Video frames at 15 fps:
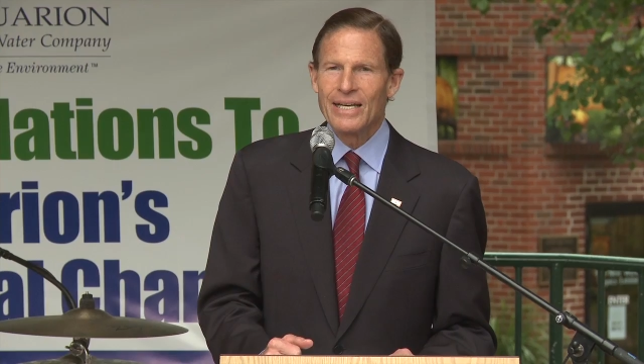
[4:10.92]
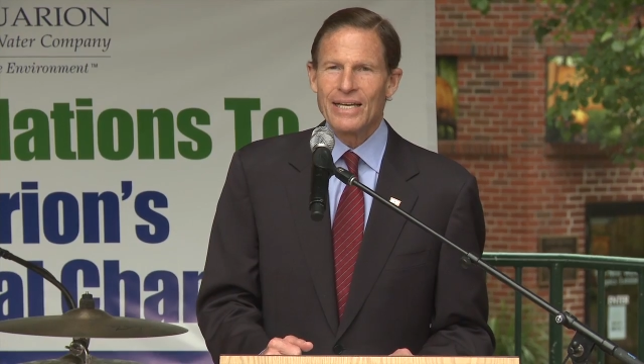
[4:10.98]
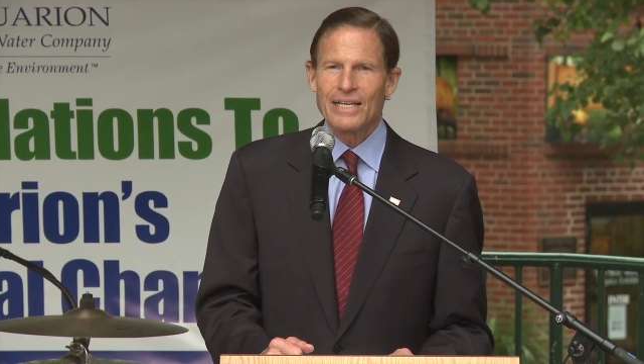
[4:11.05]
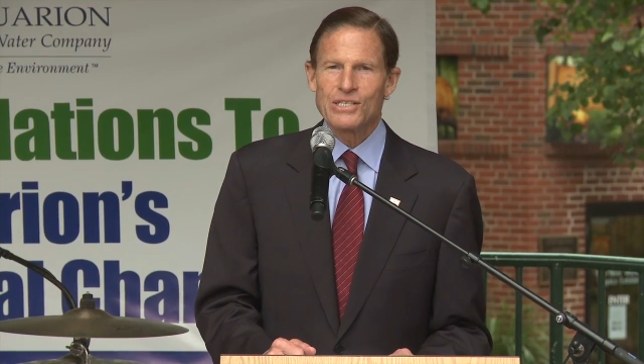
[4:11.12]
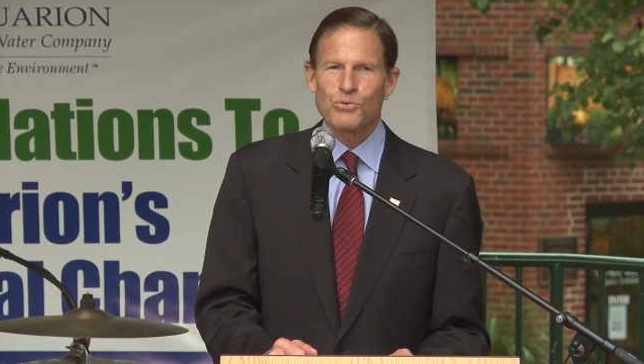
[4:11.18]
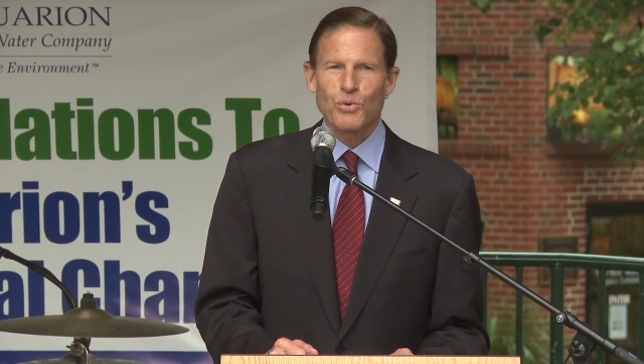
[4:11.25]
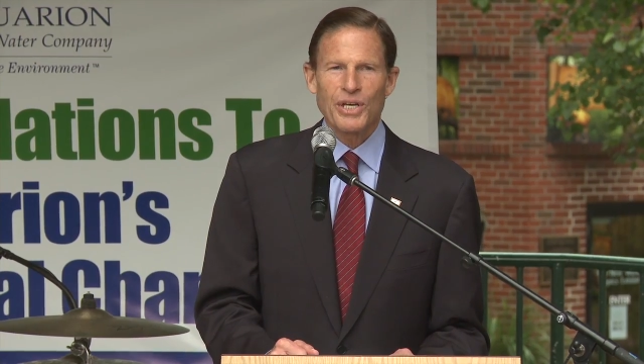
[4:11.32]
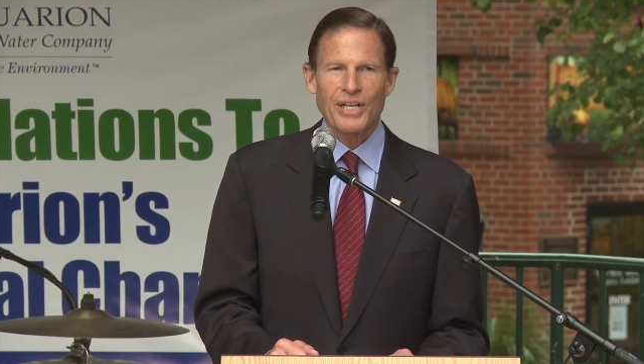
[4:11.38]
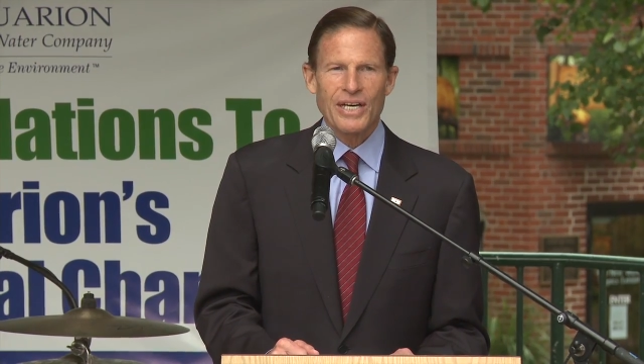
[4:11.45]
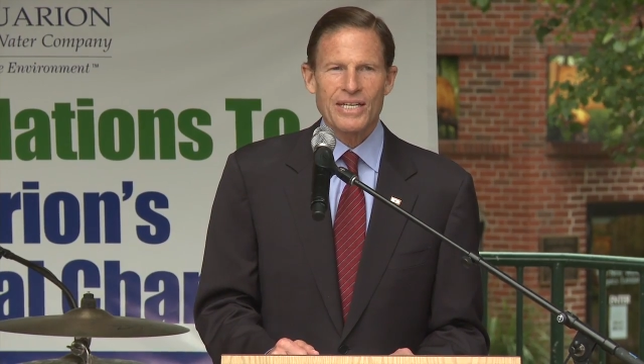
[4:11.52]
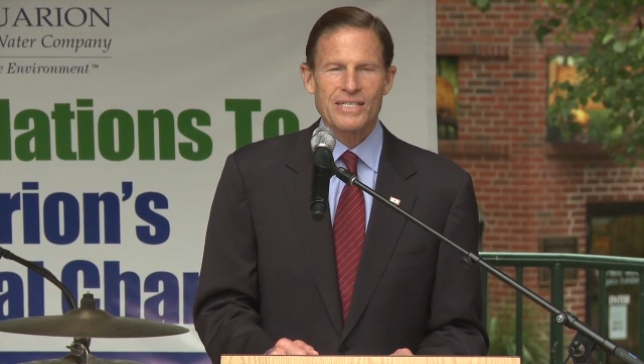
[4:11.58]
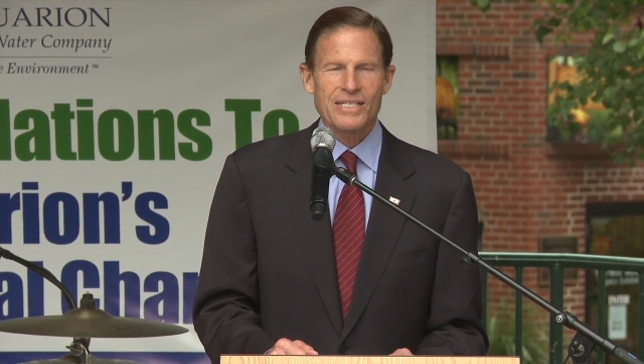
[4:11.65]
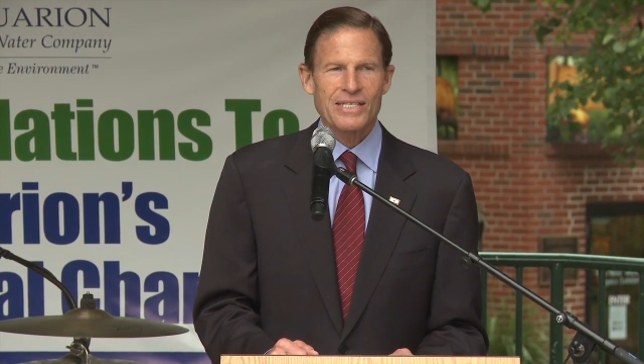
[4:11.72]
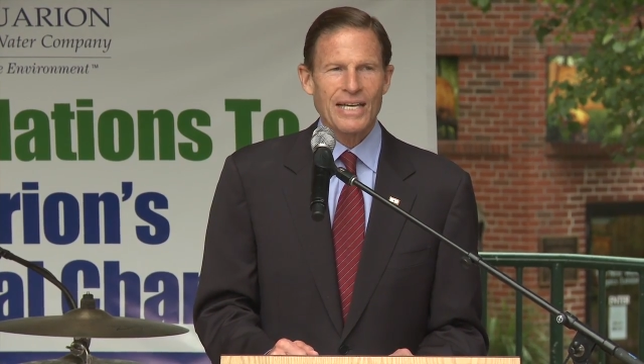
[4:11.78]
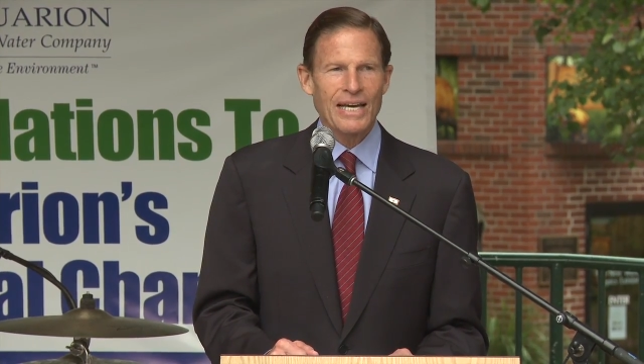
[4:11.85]
is with
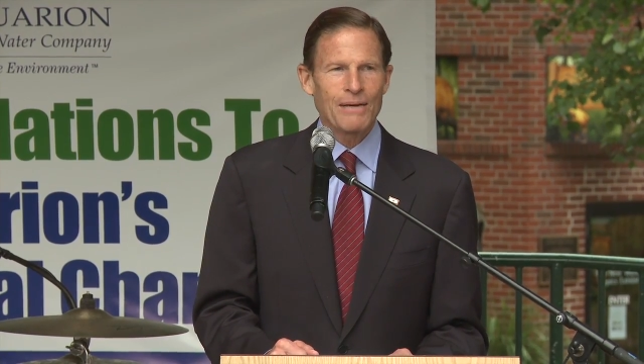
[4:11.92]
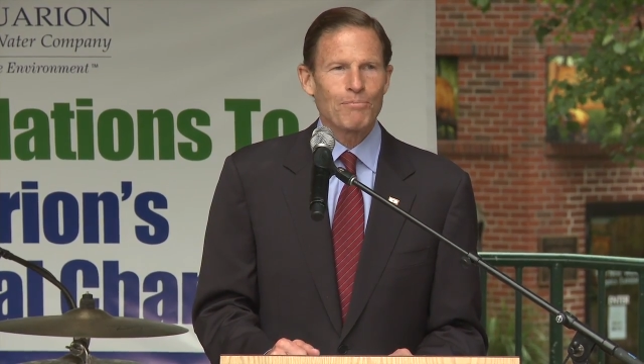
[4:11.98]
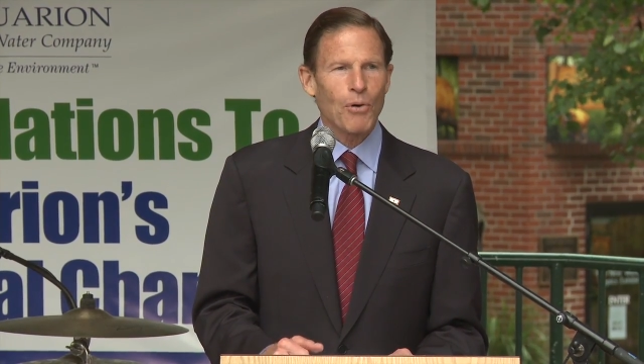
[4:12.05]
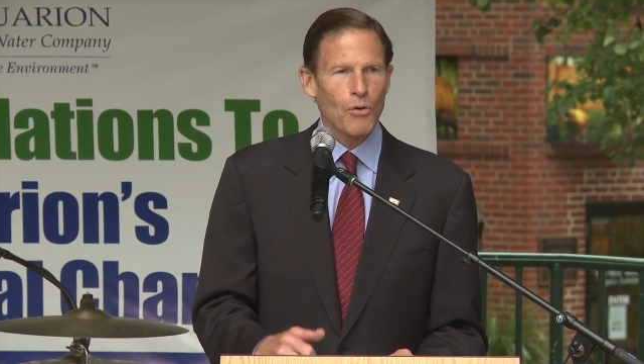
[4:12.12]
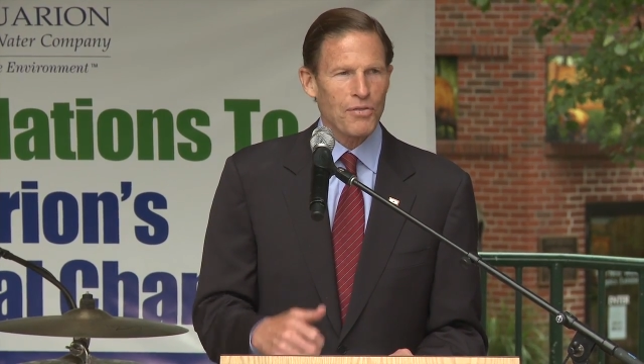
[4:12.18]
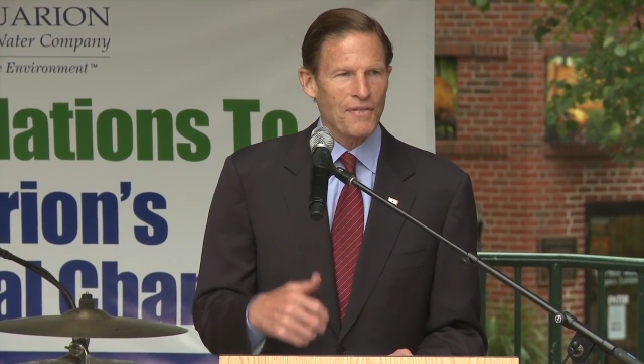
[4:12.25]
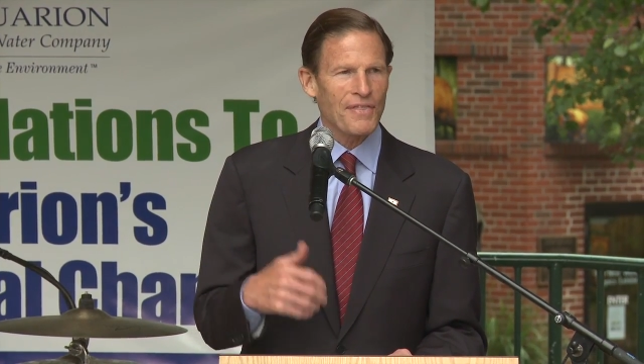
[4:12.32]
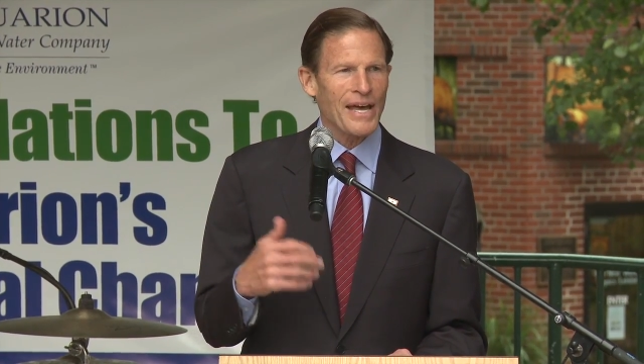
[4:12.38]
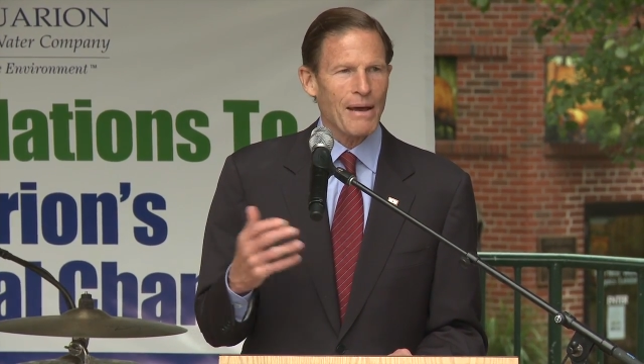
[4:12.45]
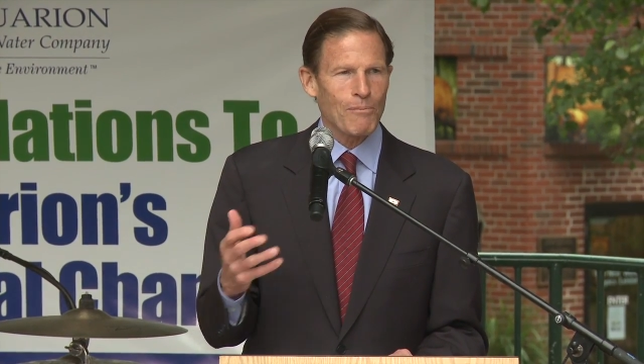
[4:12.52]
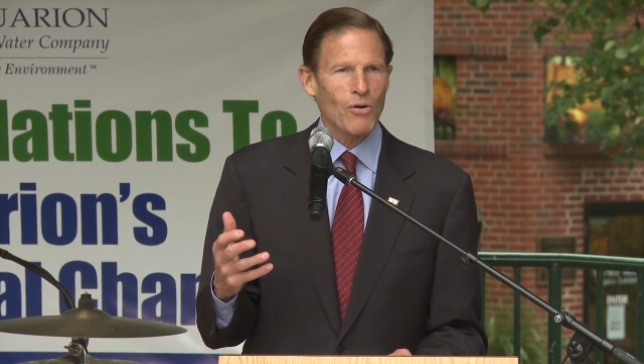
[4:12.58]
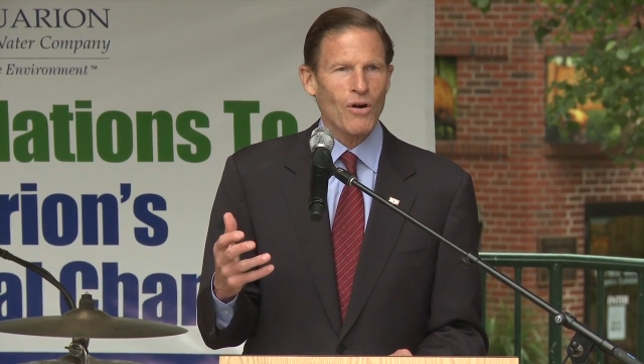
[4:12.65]
us, and both of them